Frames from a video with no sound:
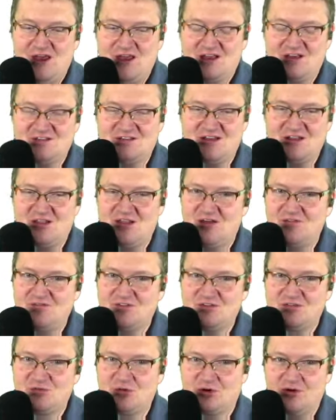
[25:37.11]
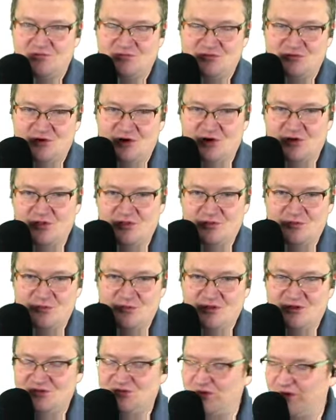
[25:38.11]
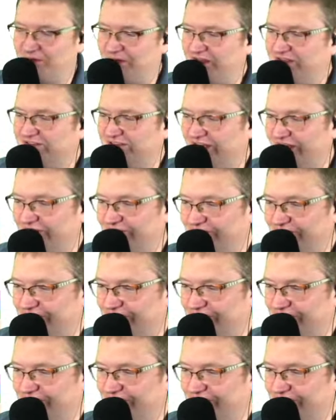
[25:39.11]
because I love to sort of struggle through this one myself.